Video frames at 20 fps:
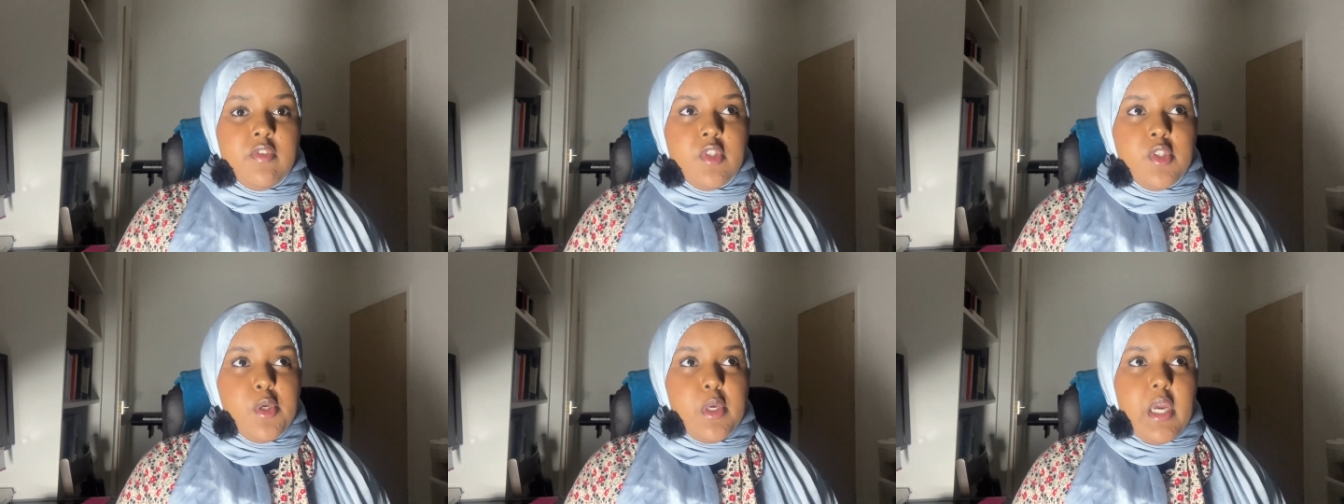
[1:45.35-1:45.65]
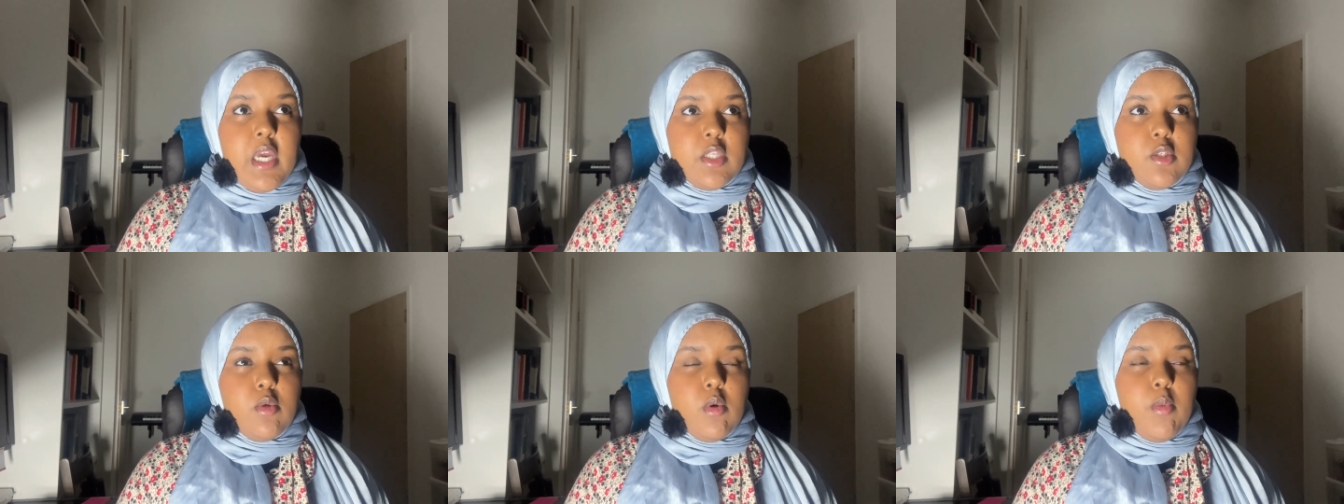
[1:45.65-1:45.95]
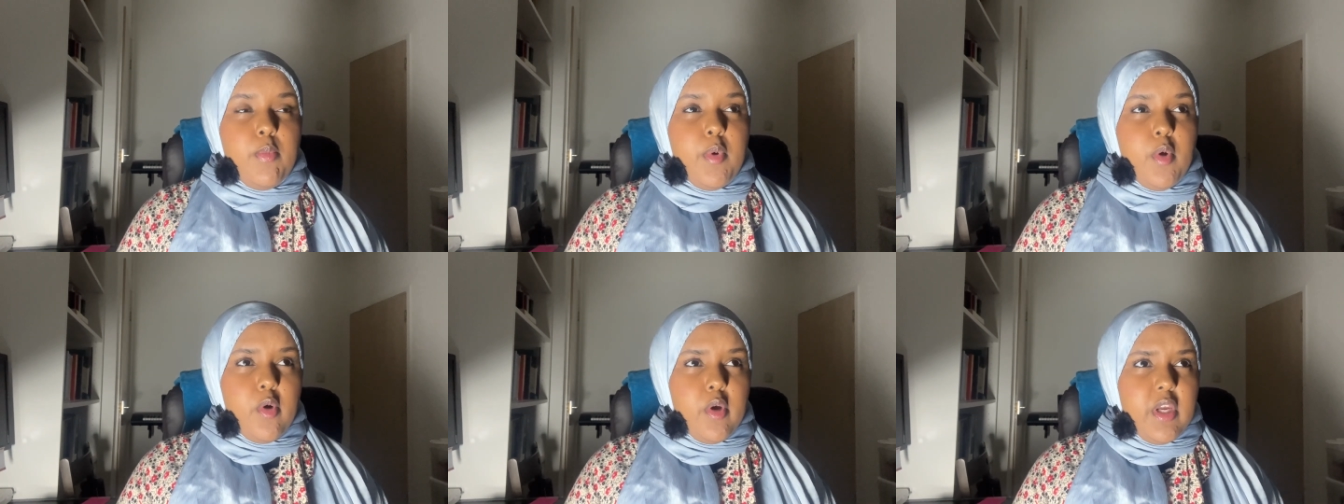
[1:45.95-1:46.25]
to get to a
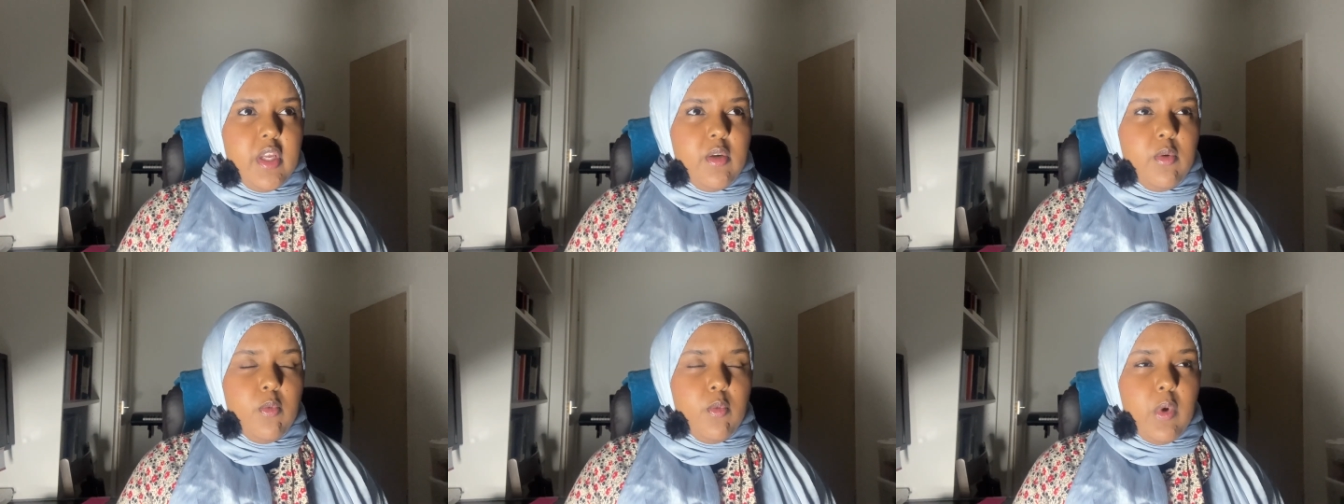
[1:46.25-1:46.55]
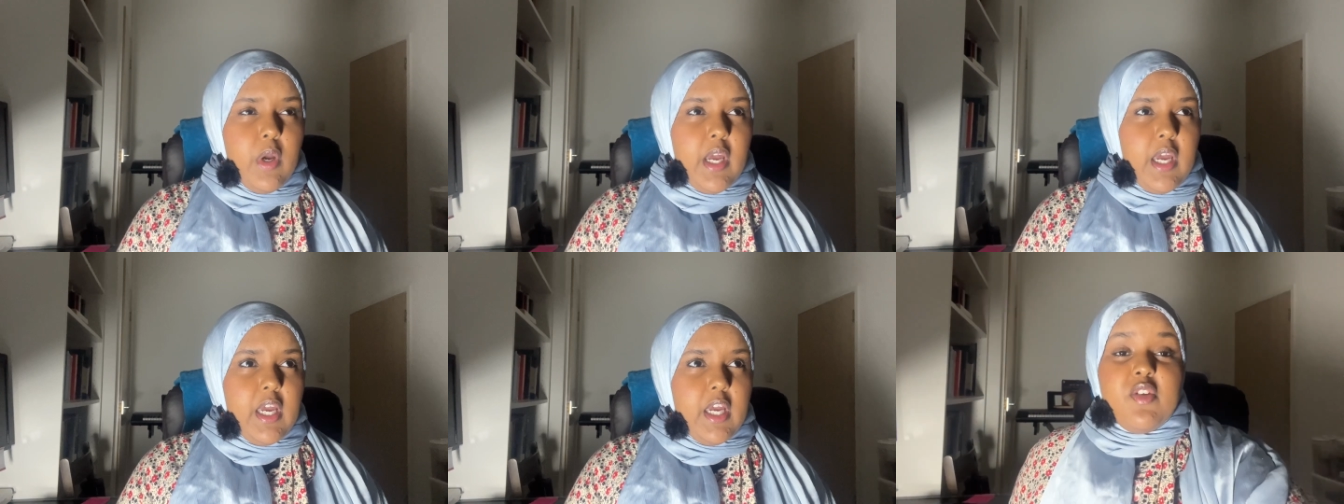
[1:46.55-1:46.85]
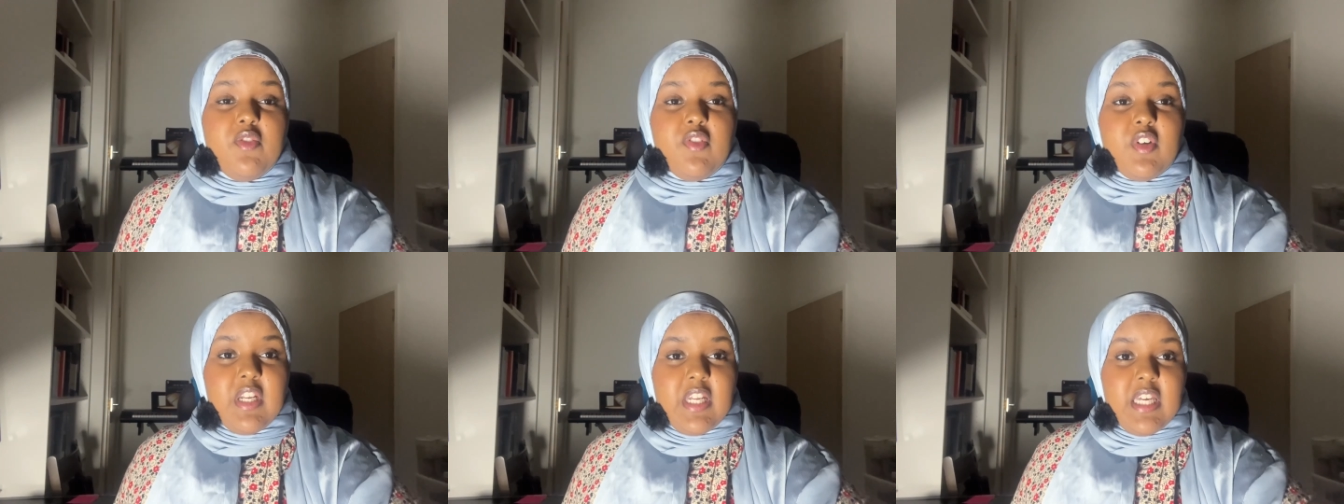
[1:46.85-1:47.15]
point where
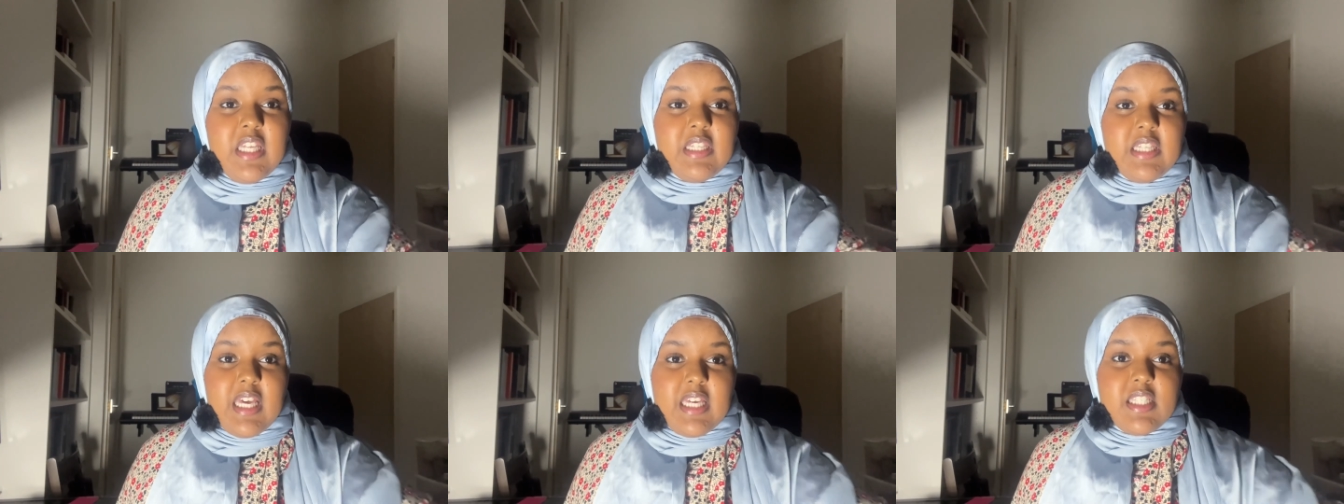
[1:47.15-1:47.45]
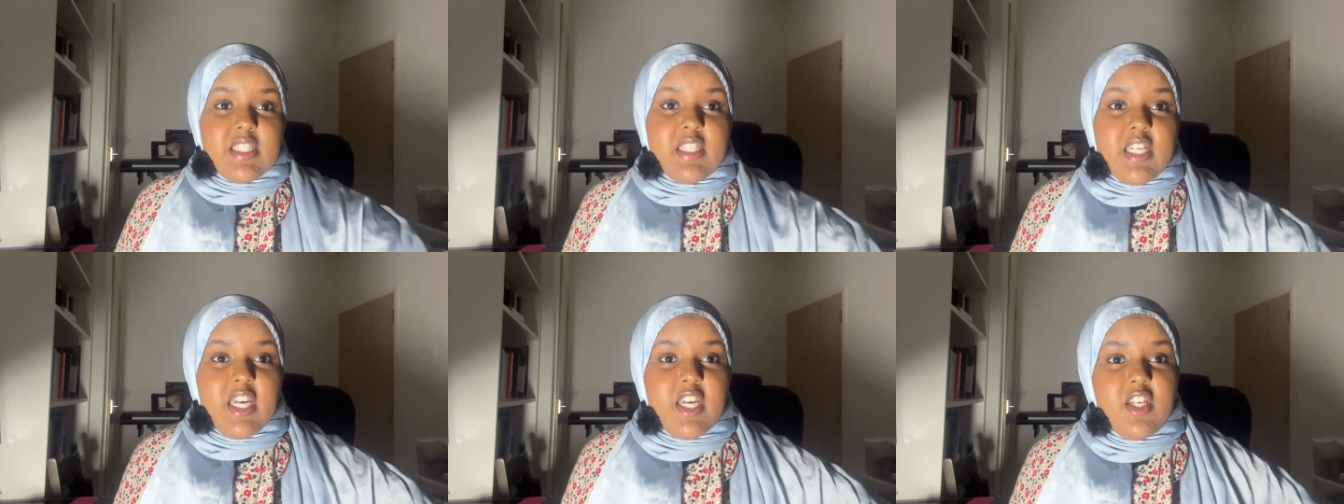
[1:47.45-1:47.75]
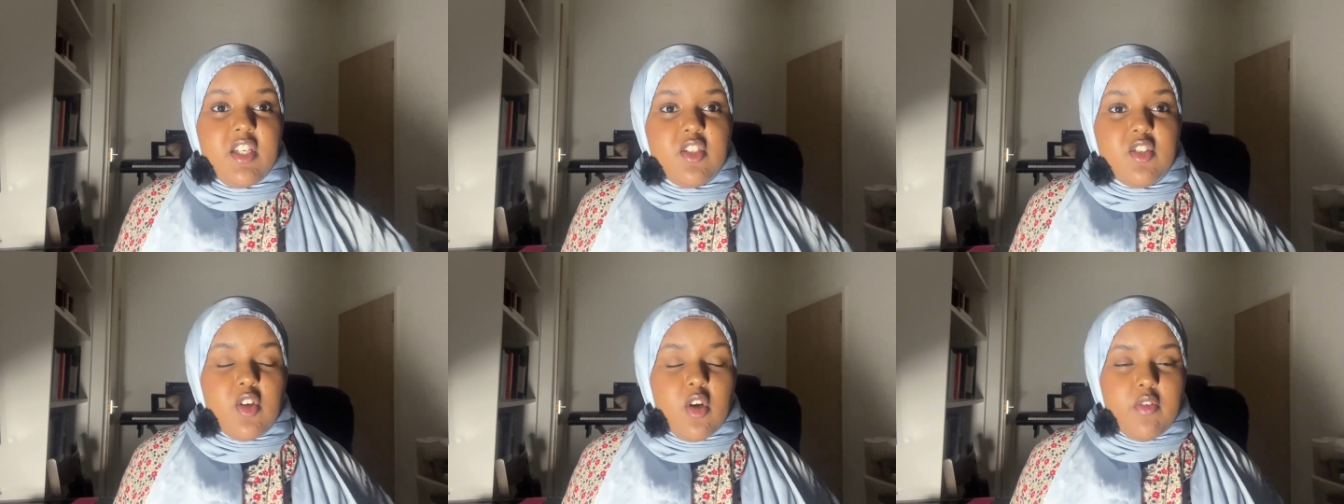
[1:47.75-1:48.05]
you've cleared that
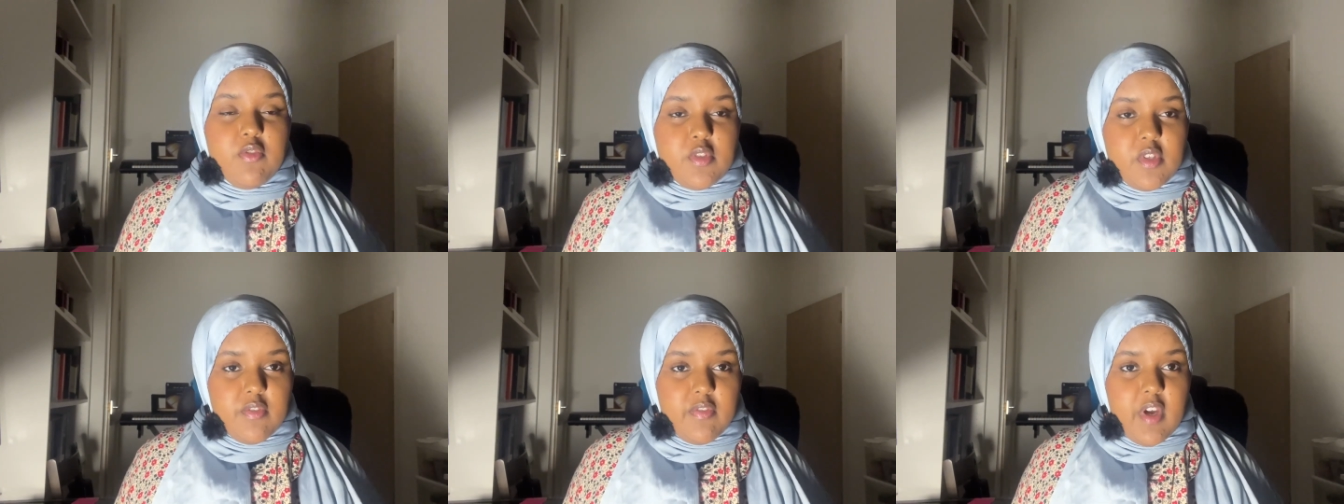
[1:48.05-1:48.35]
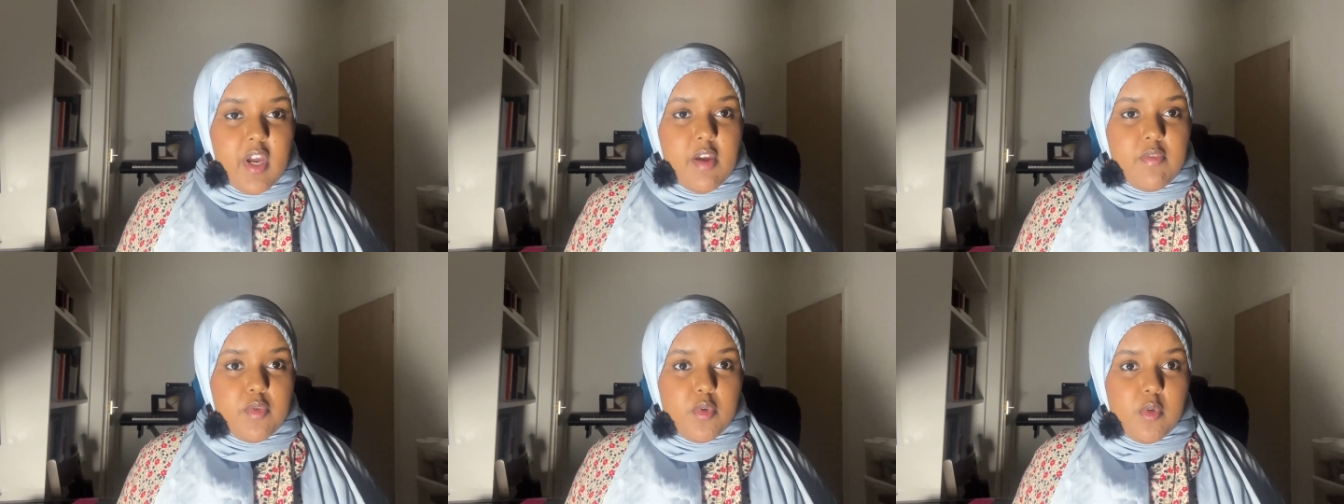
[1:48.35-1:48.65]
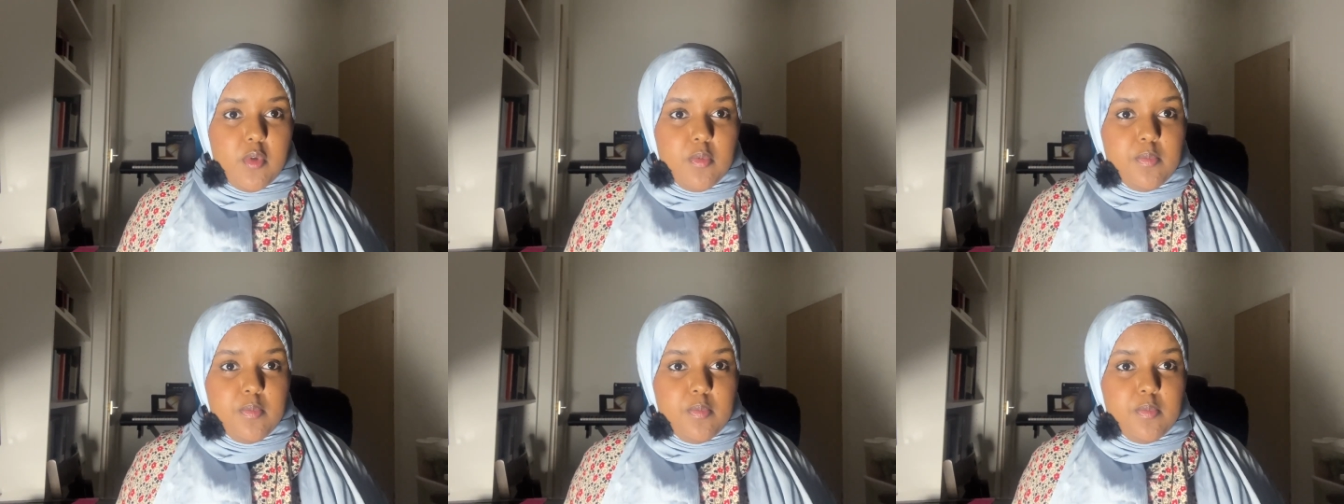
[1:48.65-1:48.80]
stage of survival,